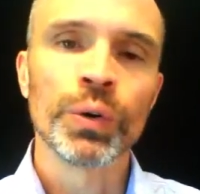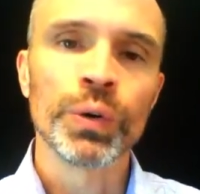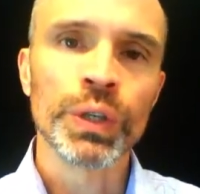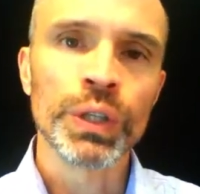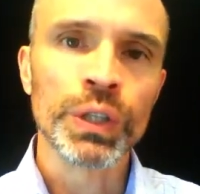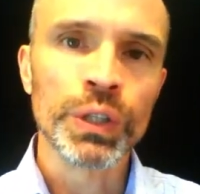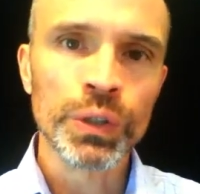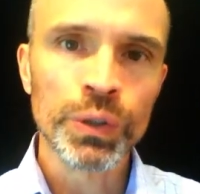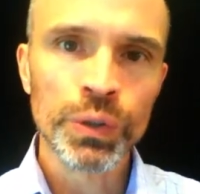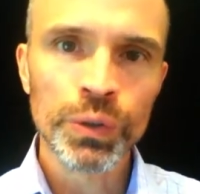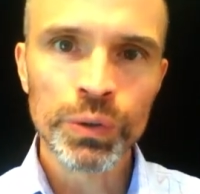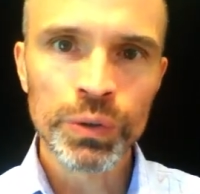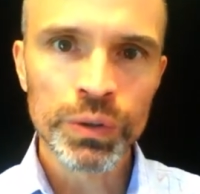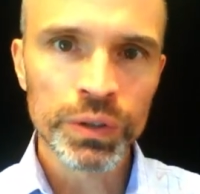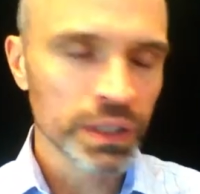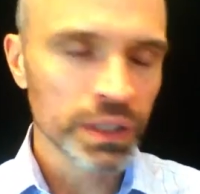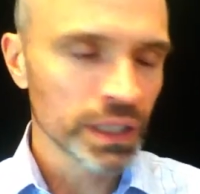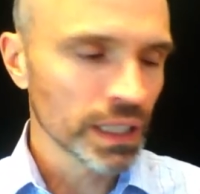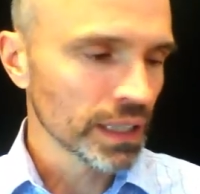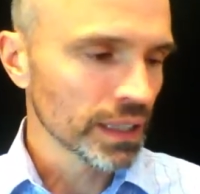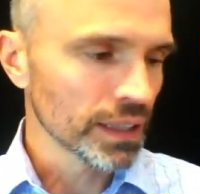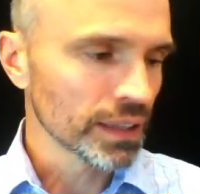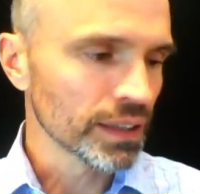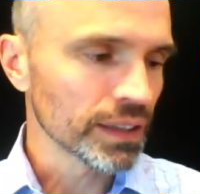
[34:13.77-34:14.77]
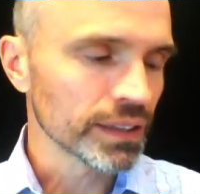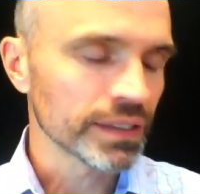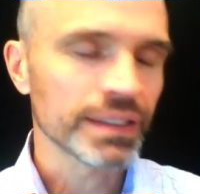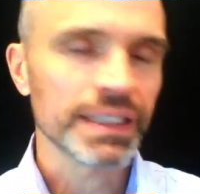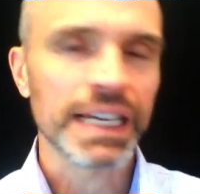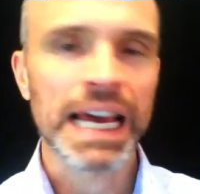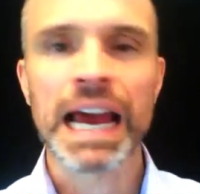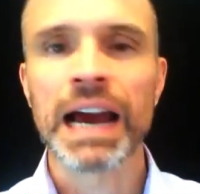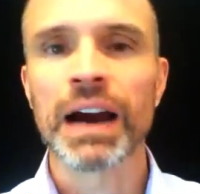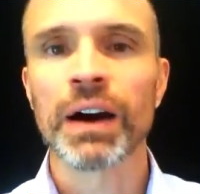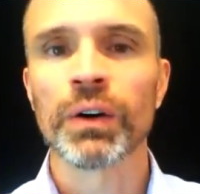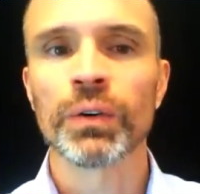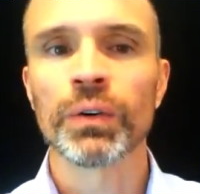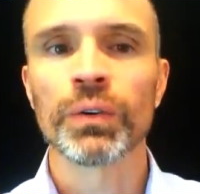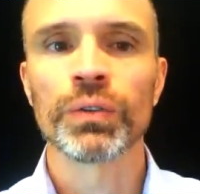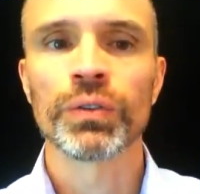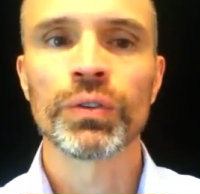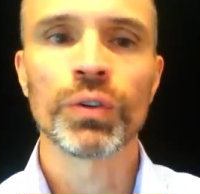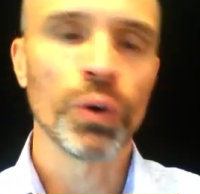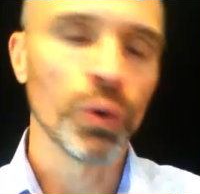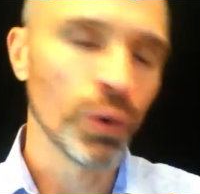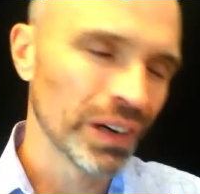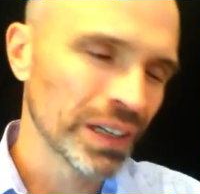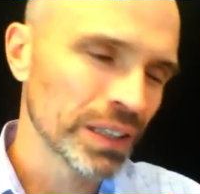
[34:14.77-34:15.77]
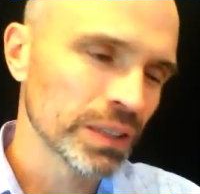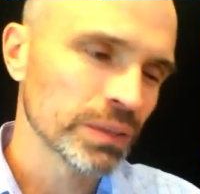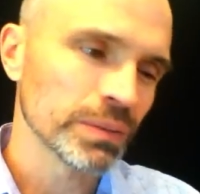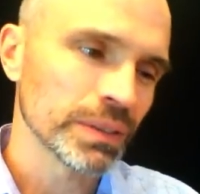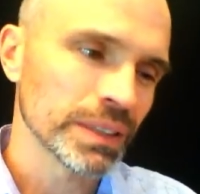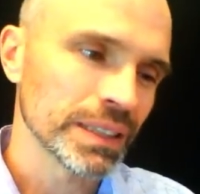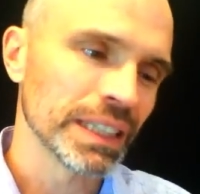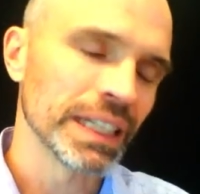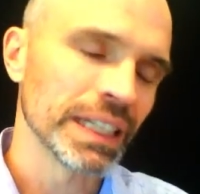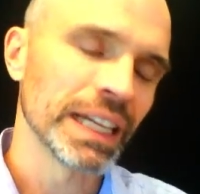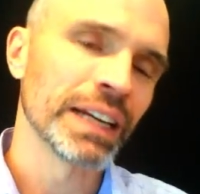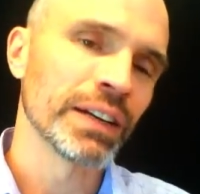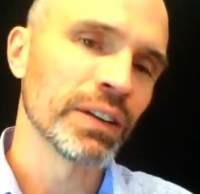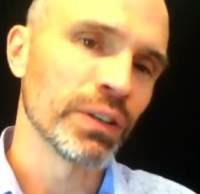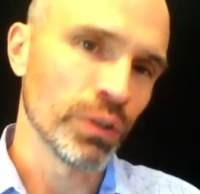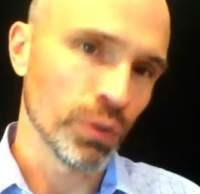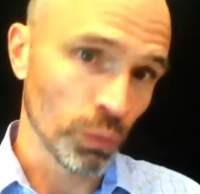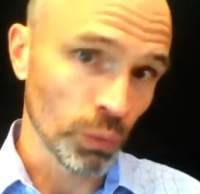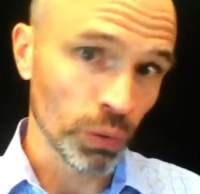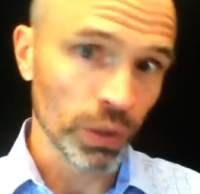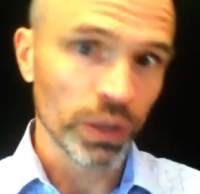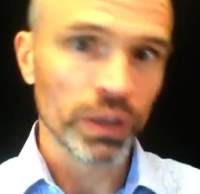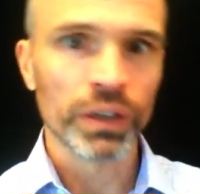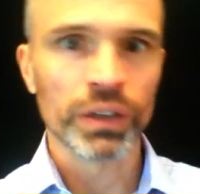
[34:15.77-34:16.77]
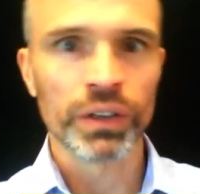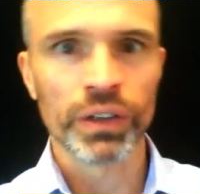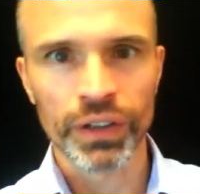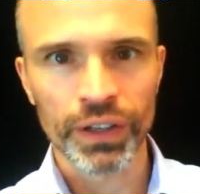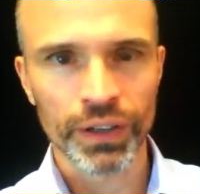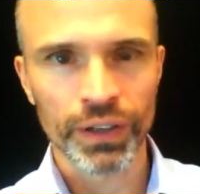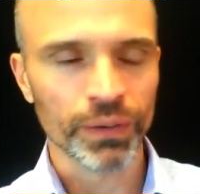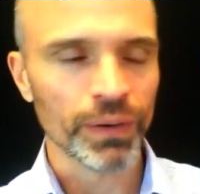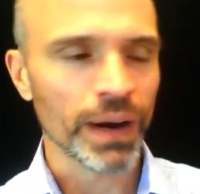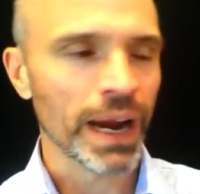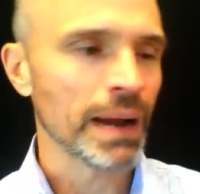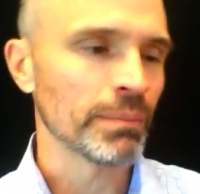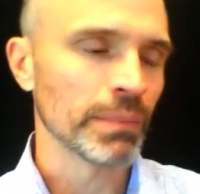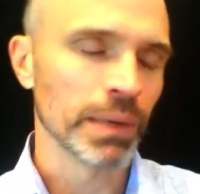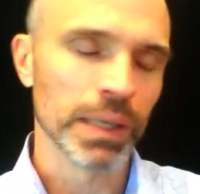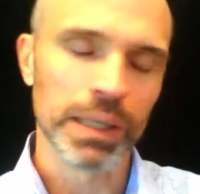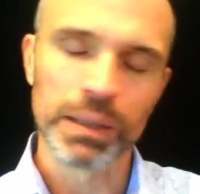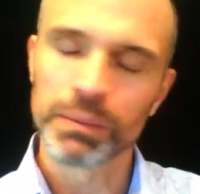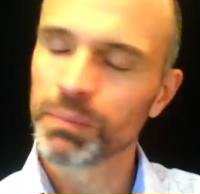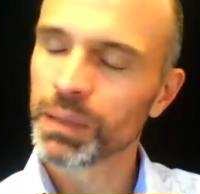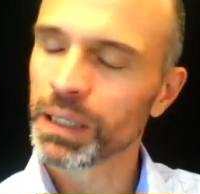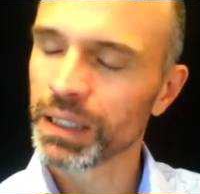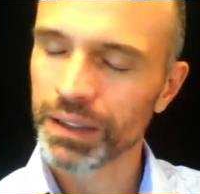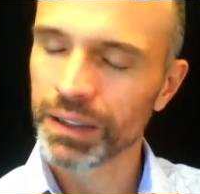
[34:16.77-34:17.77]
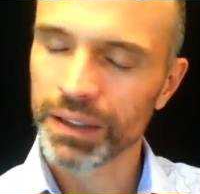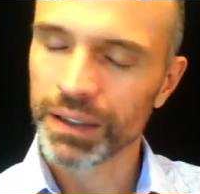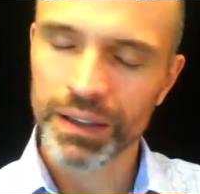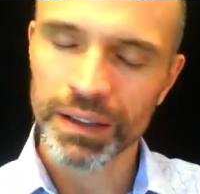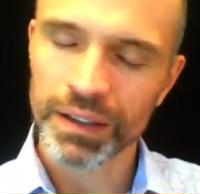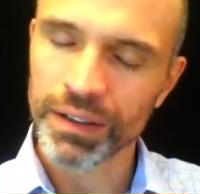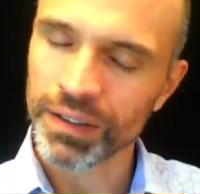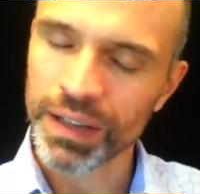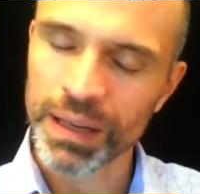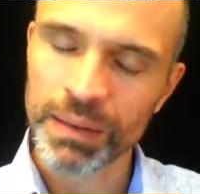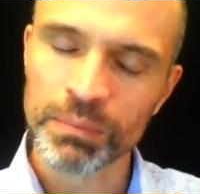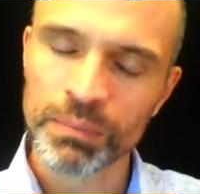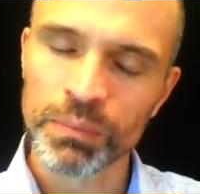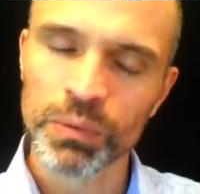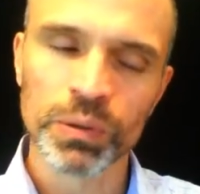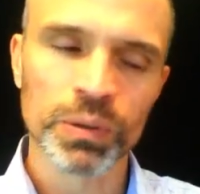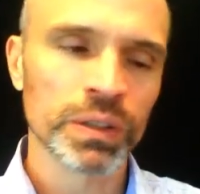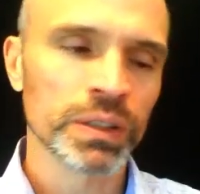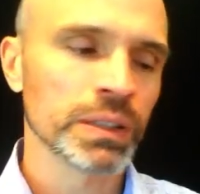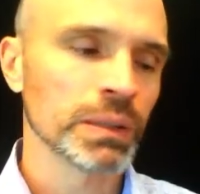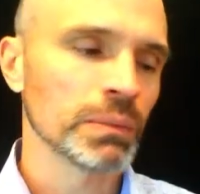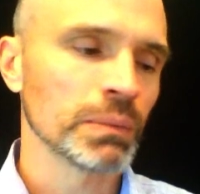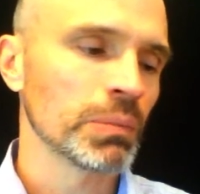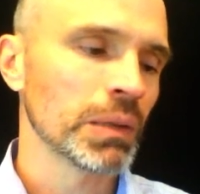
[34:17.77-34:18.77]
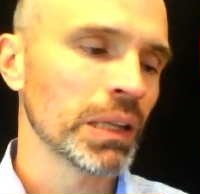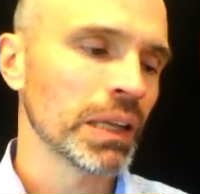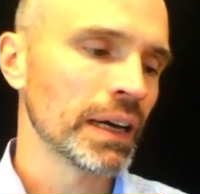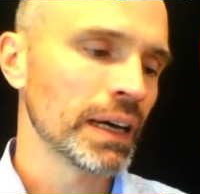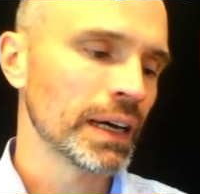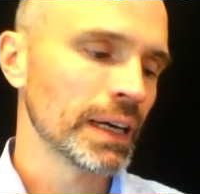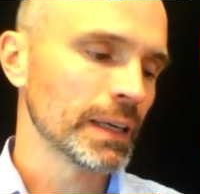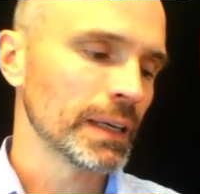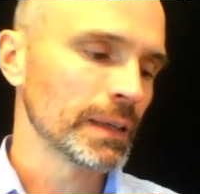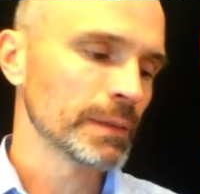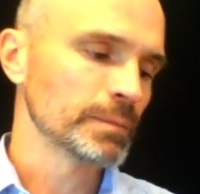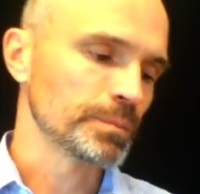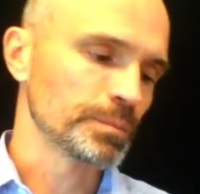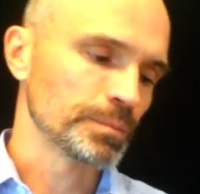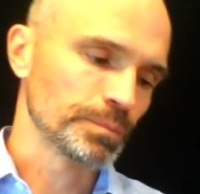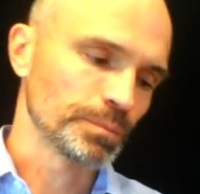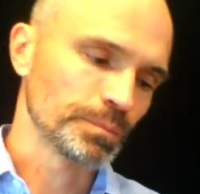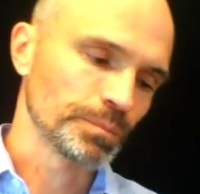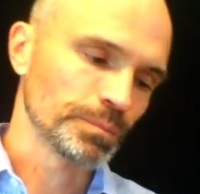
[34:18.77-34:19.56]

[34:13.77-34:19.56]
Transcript: who use the sound, or as we'll see later, the word or the grammar, but the same rules apply.